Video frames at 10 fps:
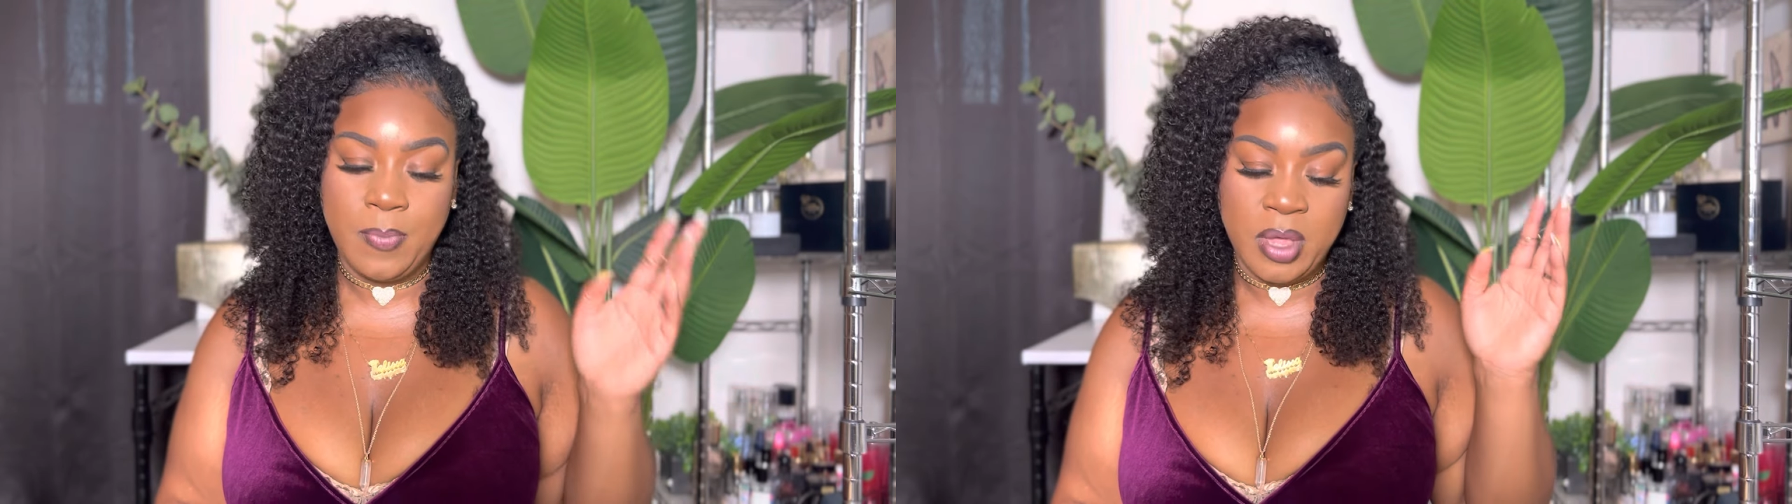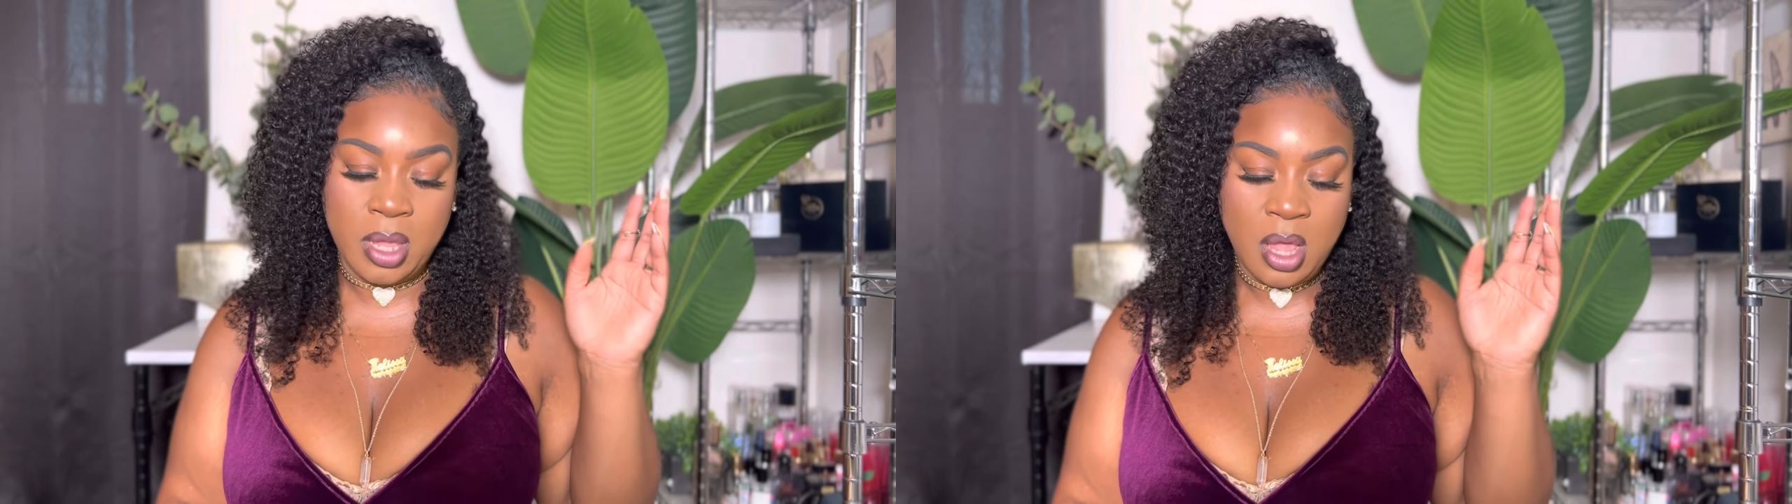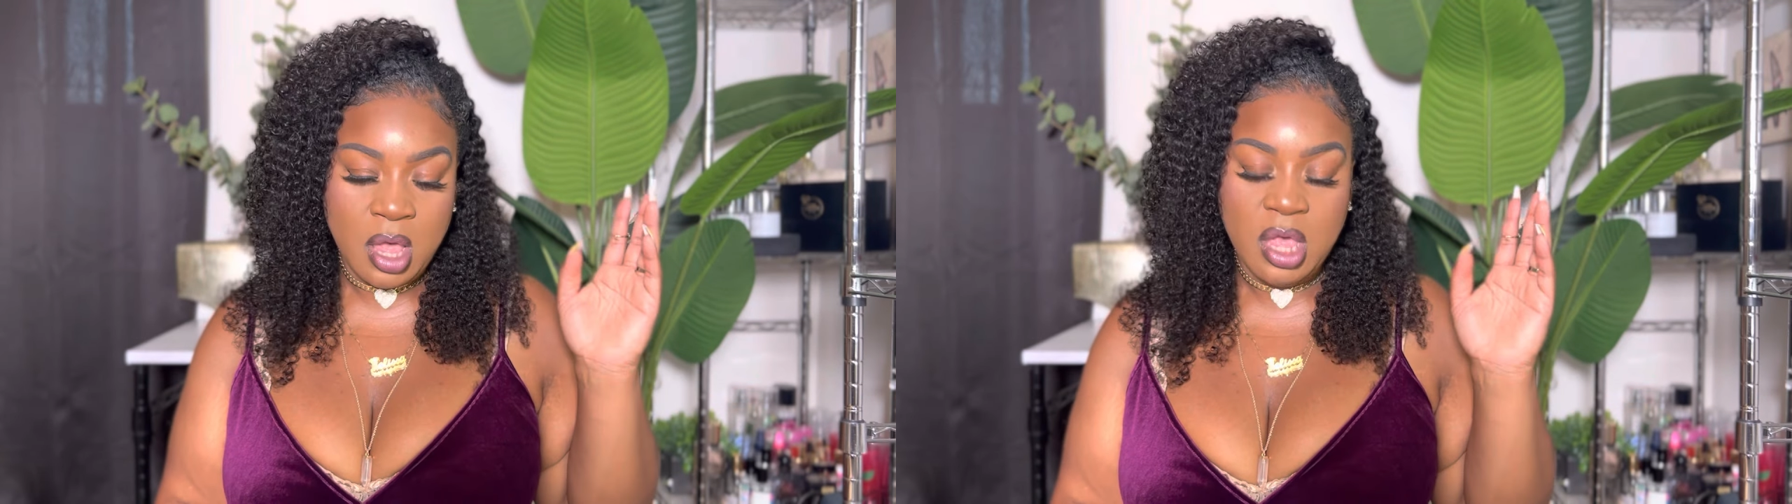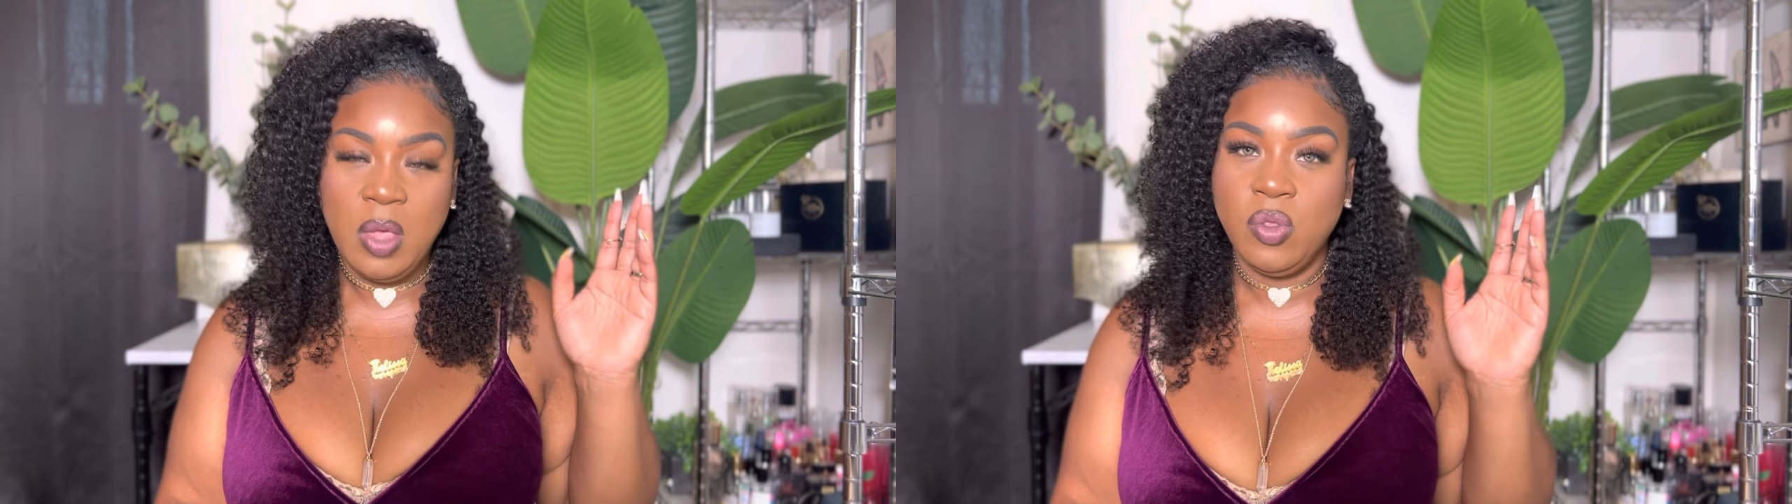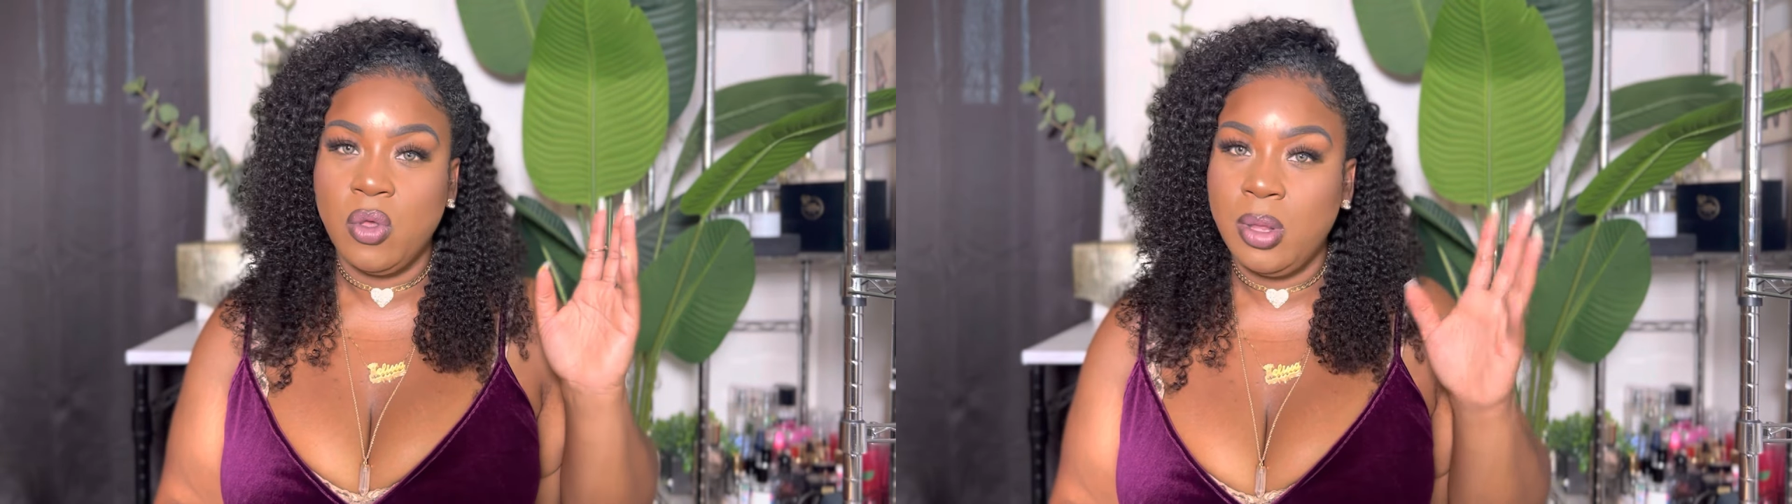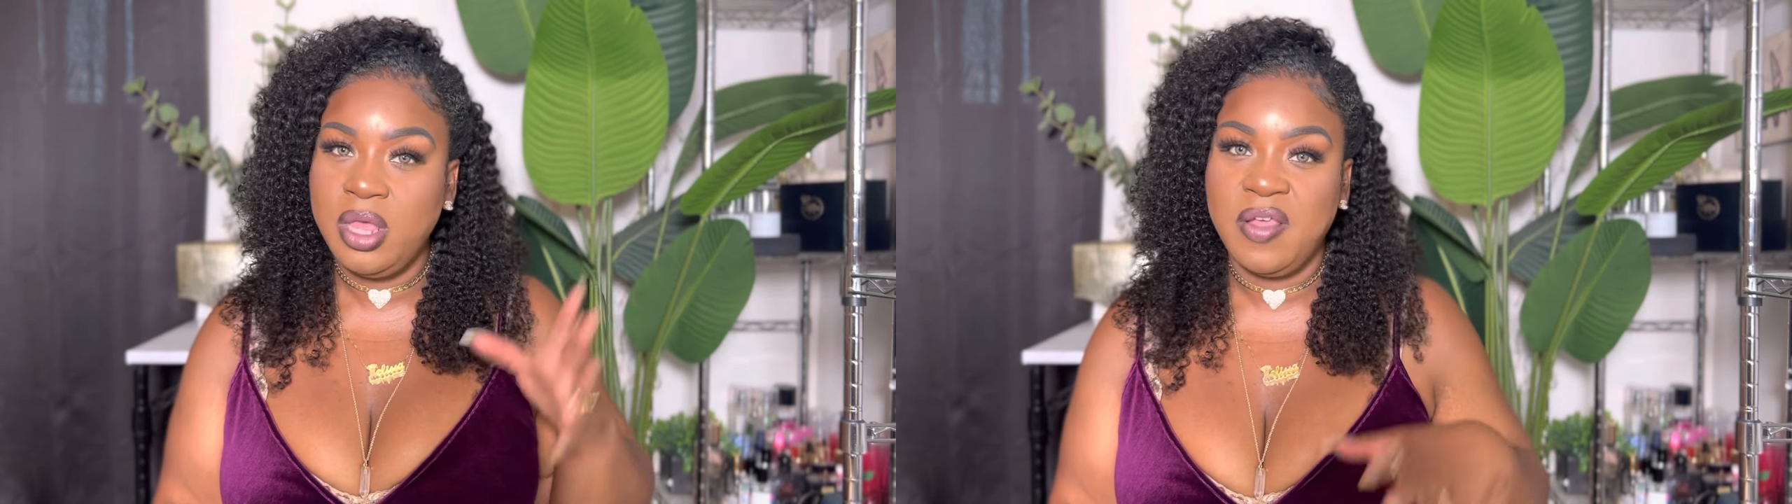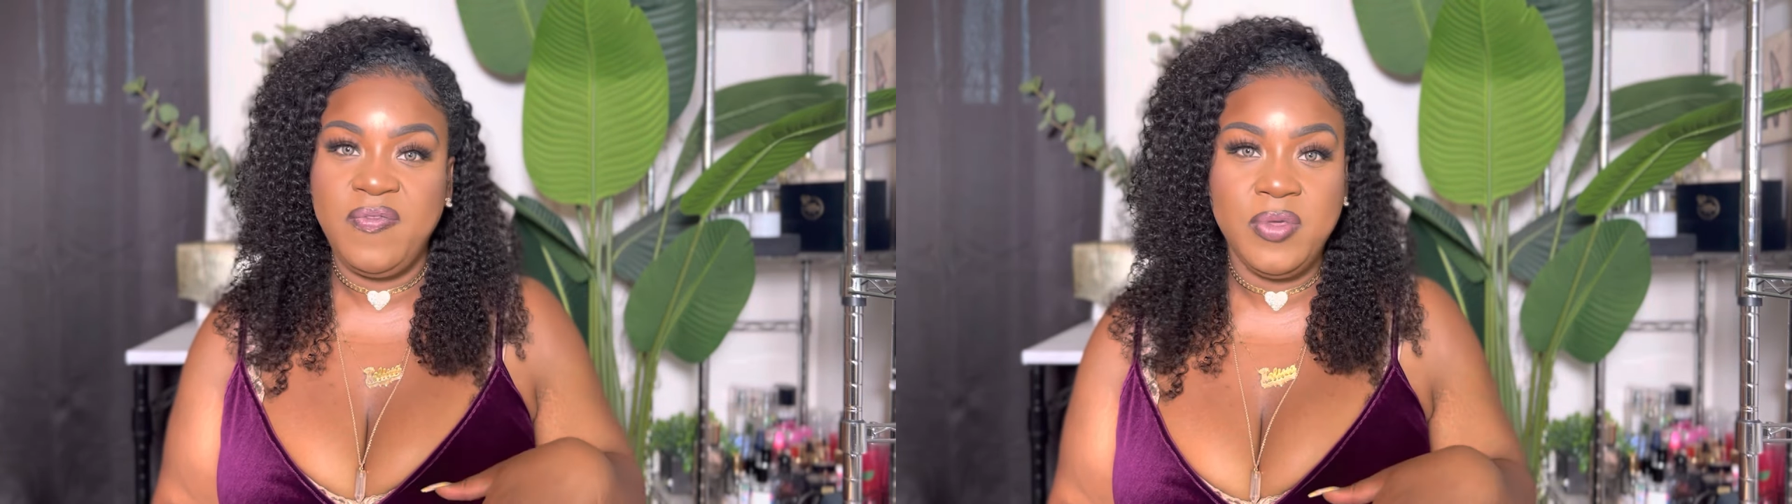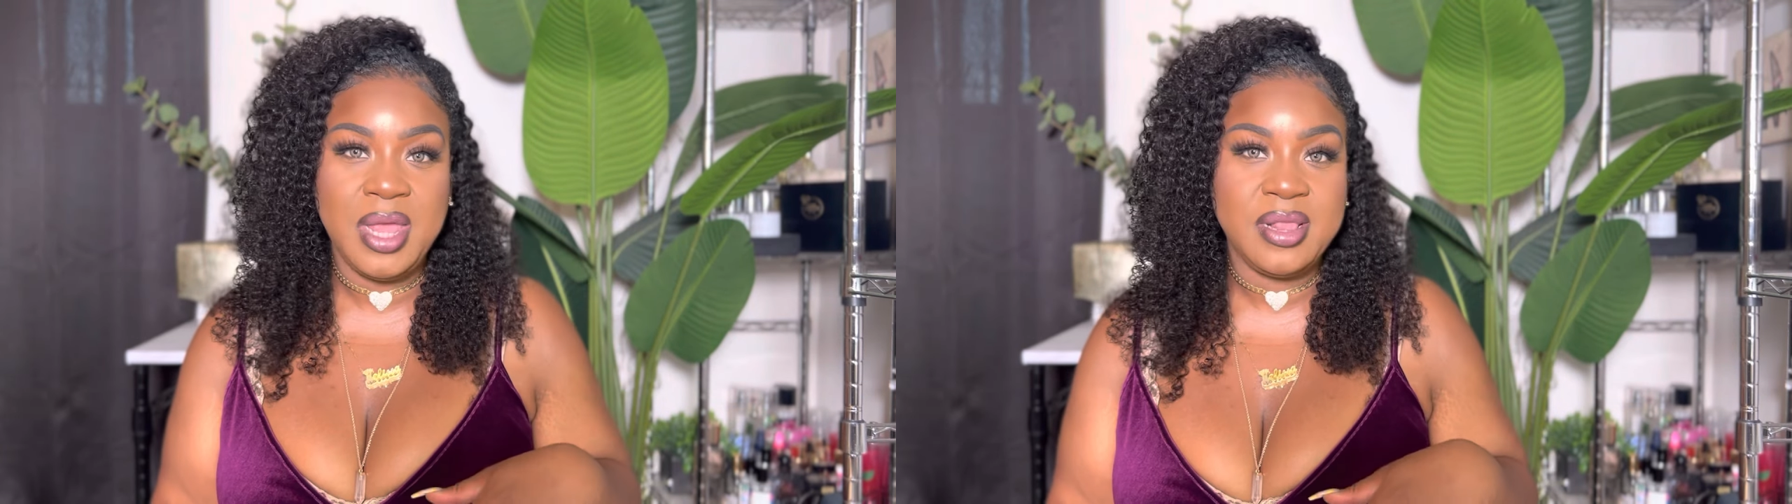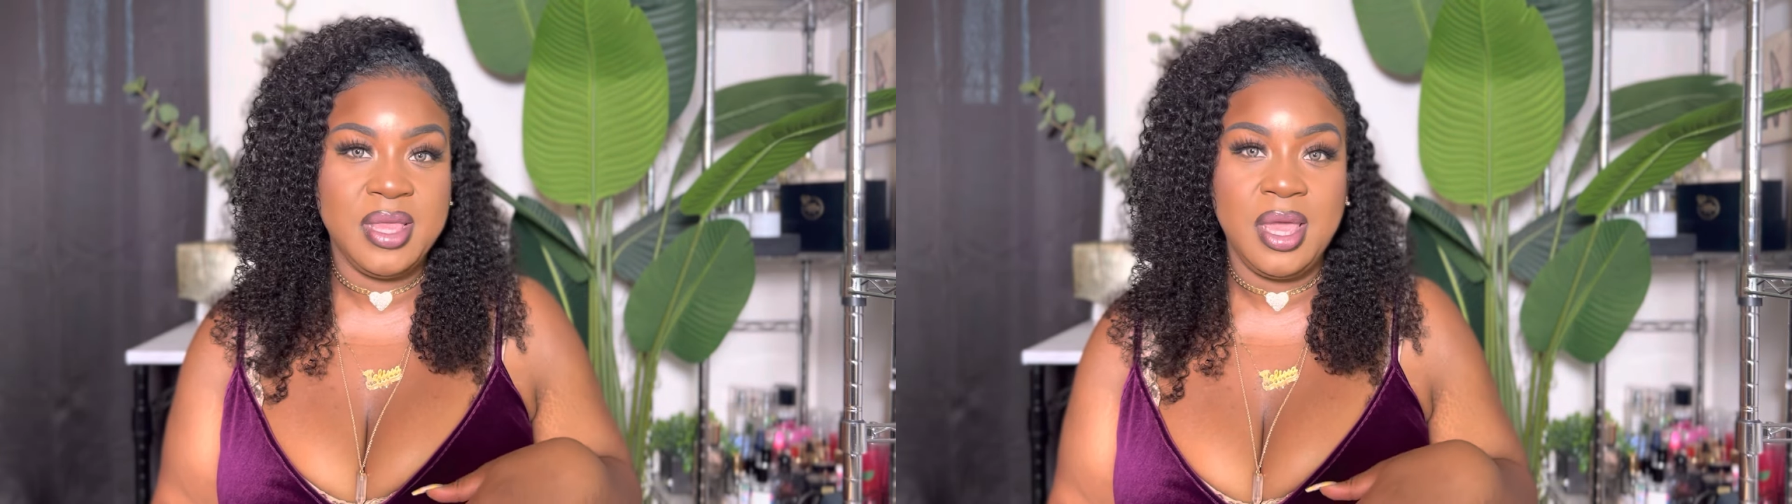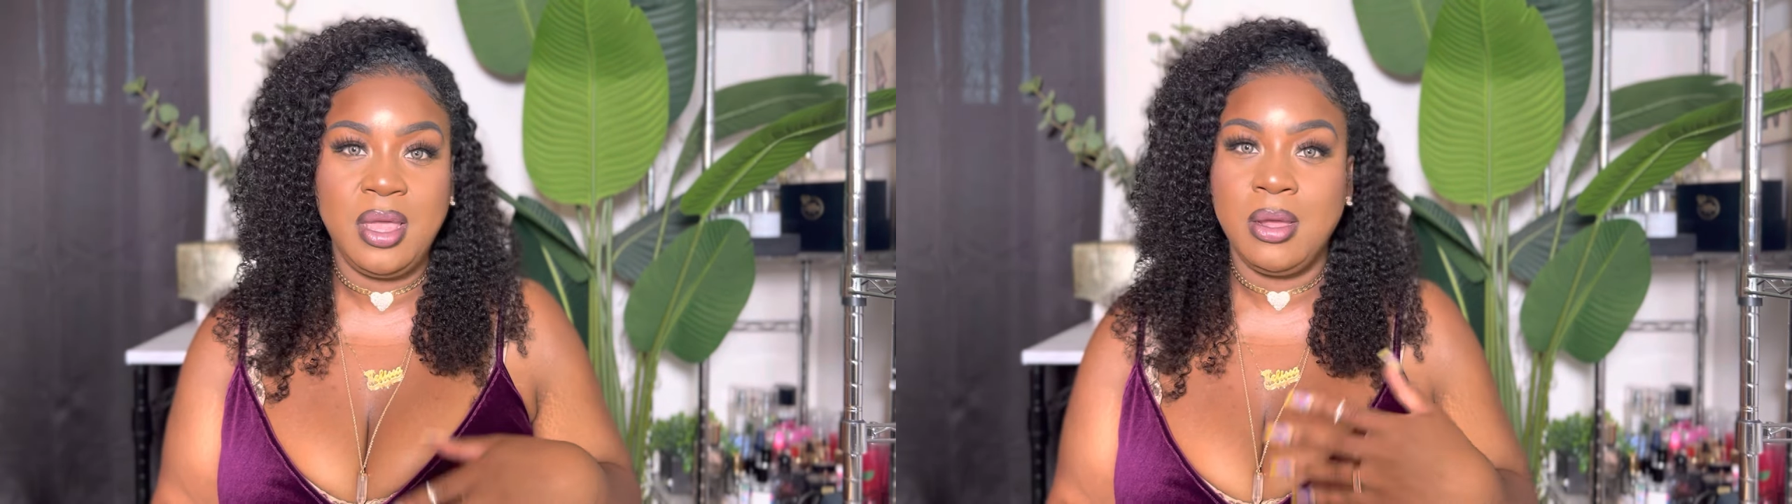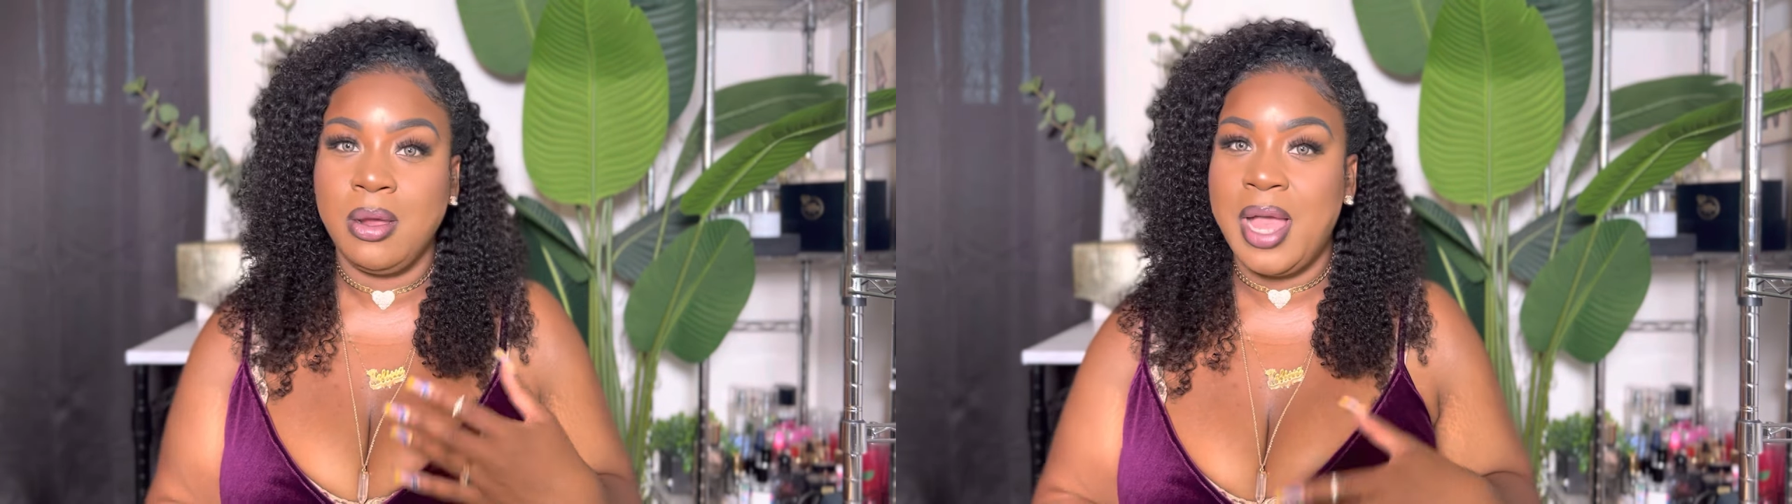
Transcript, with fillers: but it was only a few days to get here.